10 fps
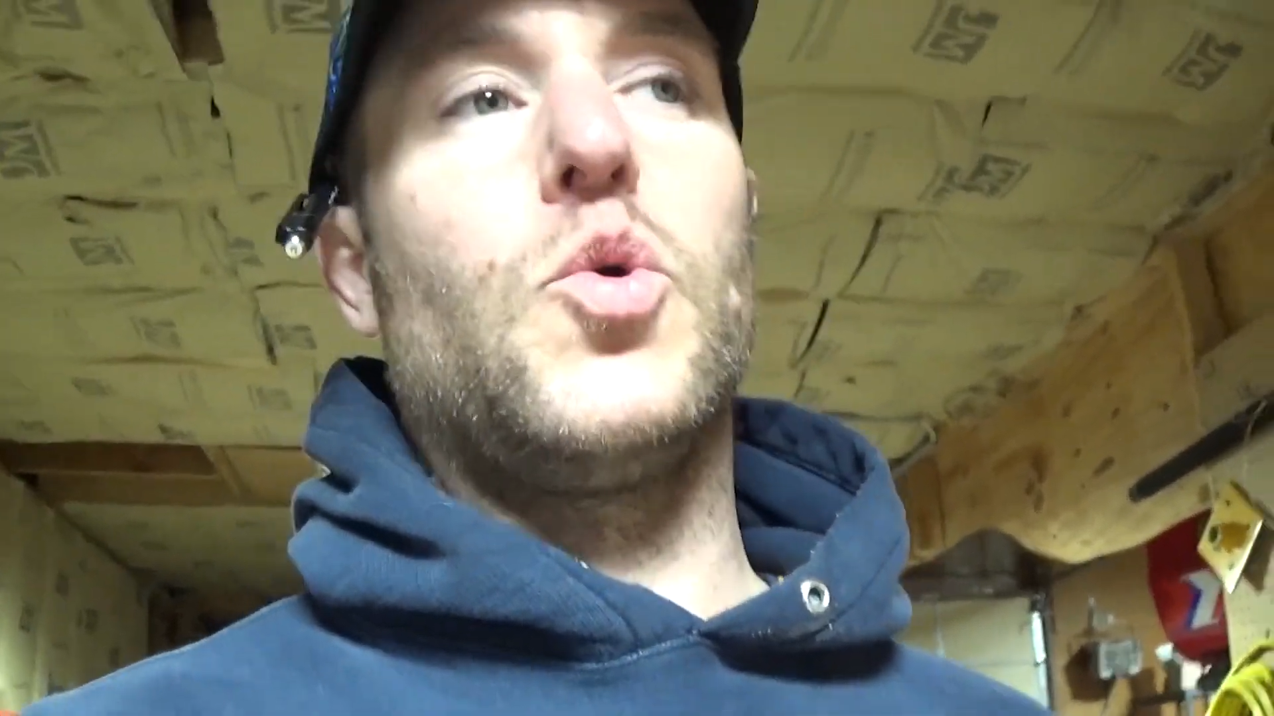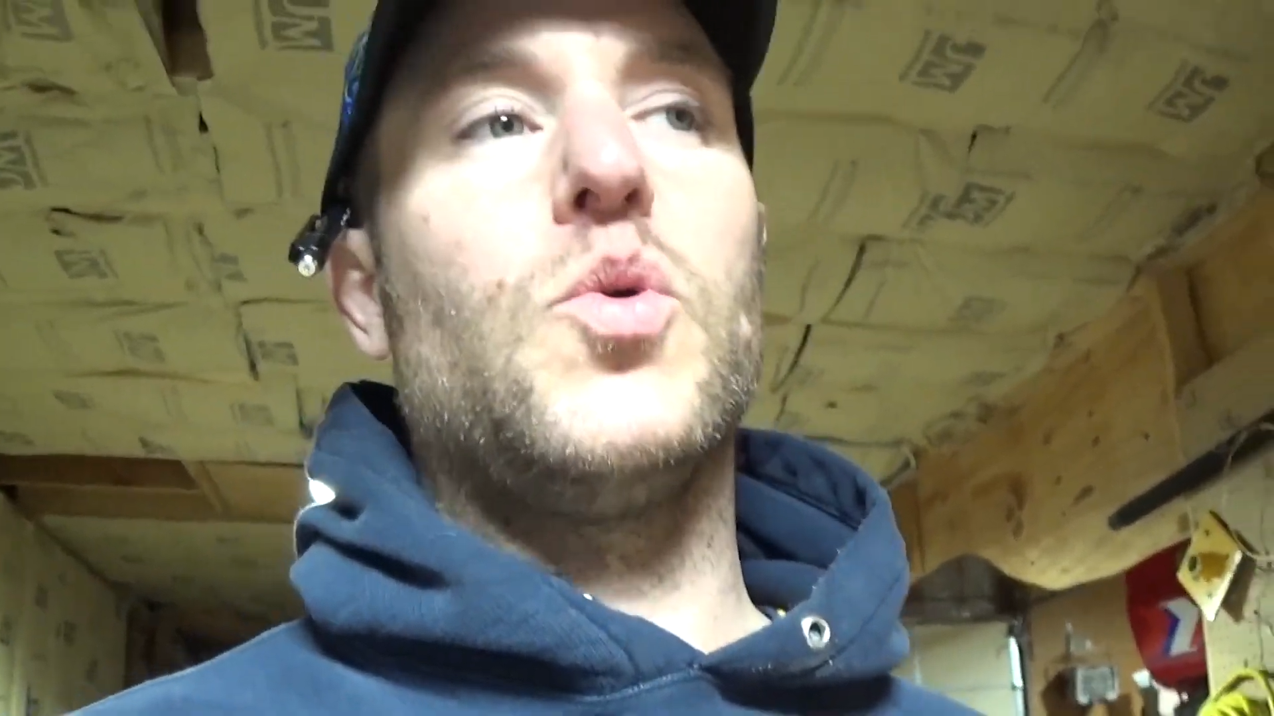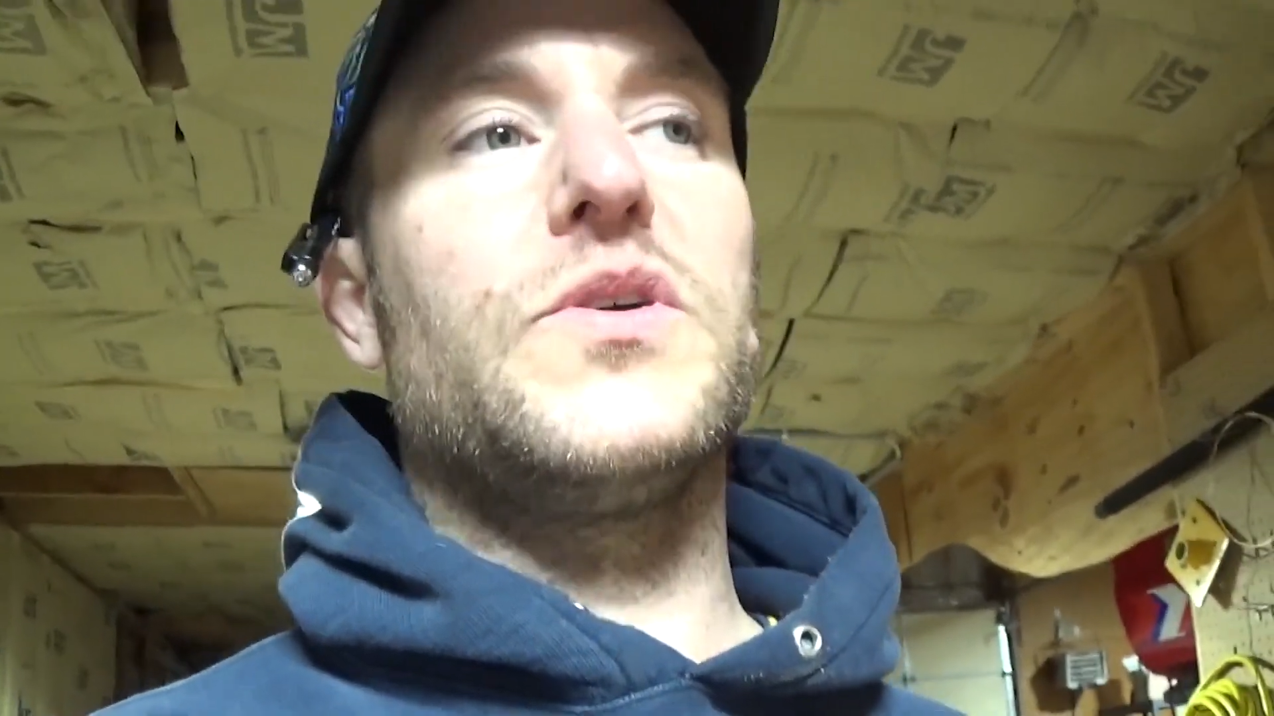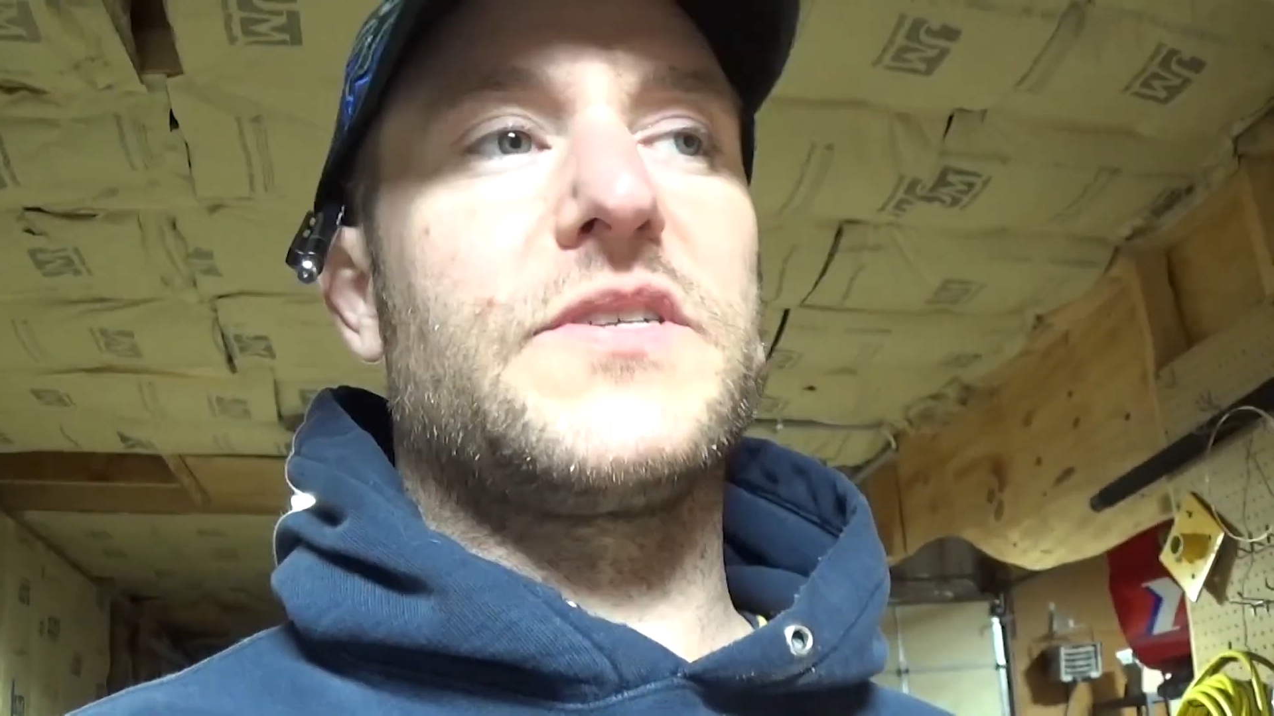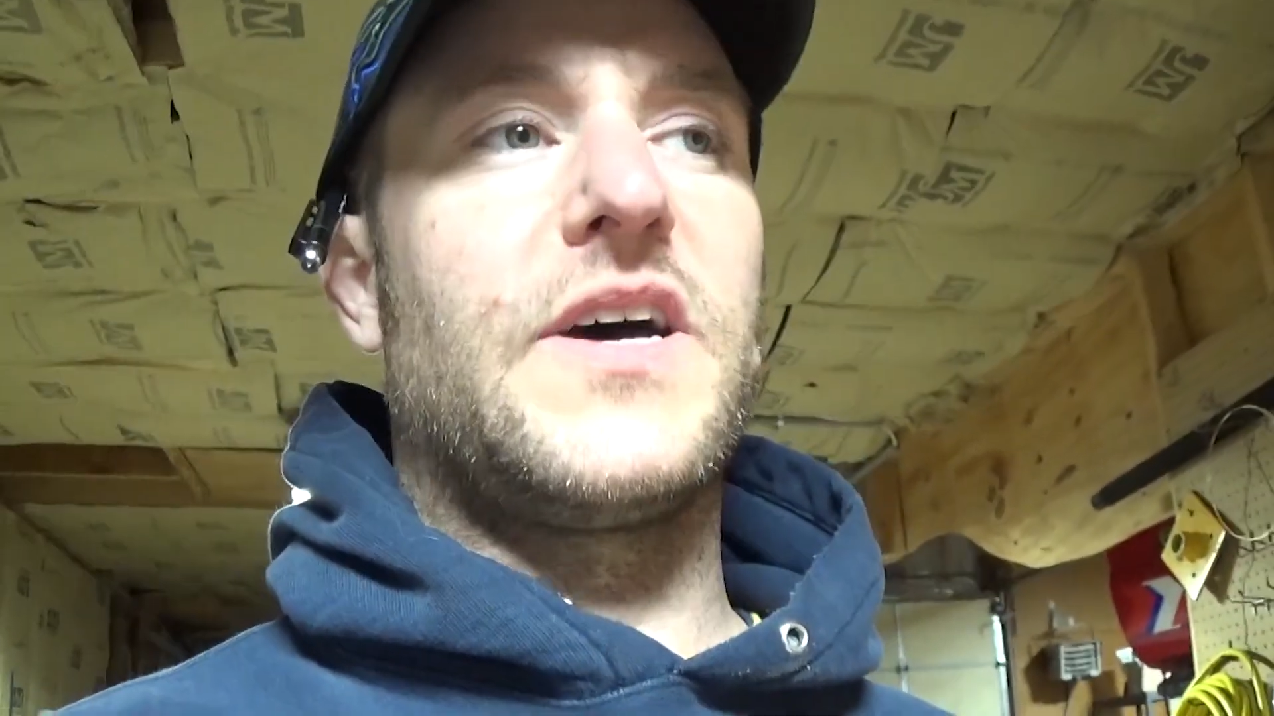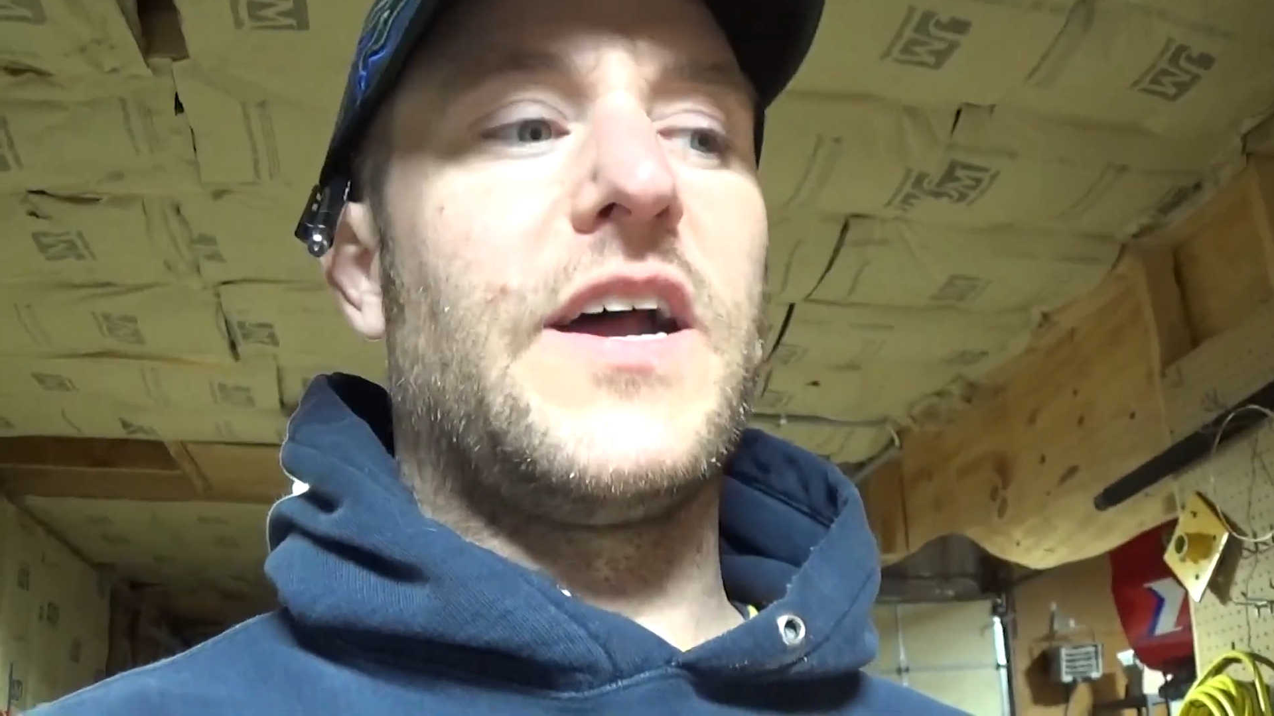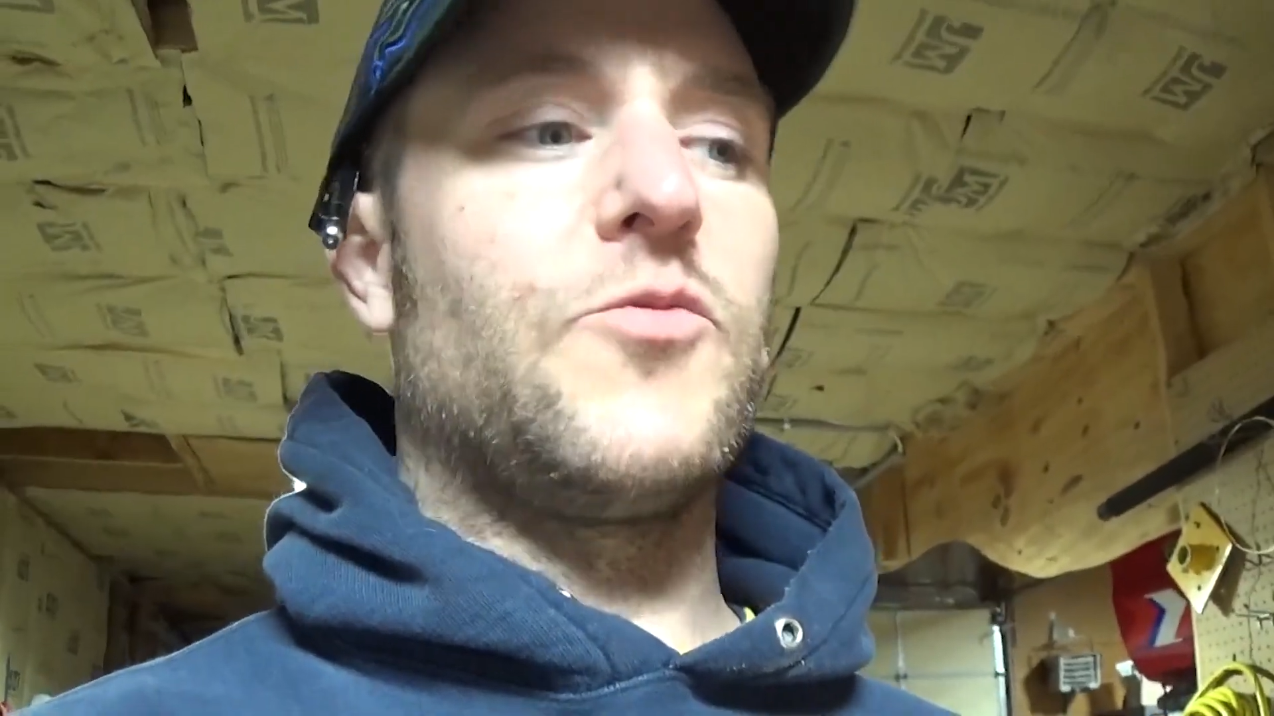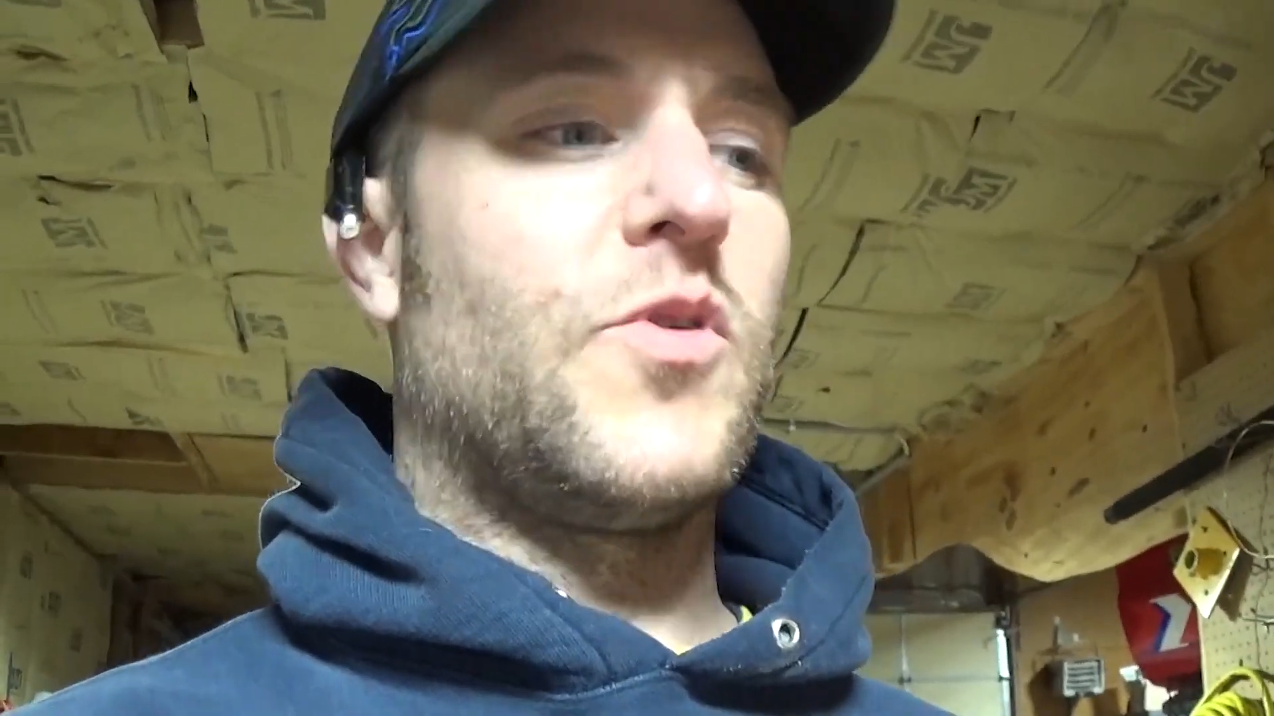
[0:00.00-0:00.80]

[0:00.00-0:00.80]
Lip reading: oil side,